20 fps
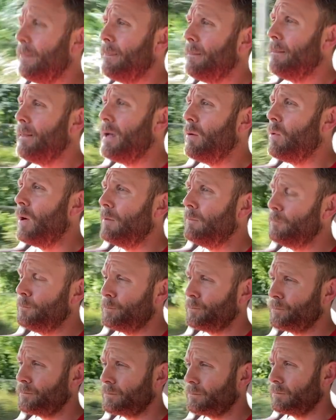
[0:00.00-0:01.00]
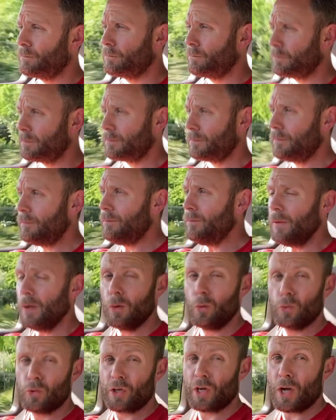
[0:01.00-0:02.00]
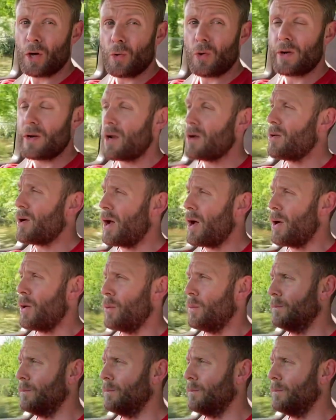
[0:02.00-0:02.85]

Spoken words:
Oh well, all show and no go.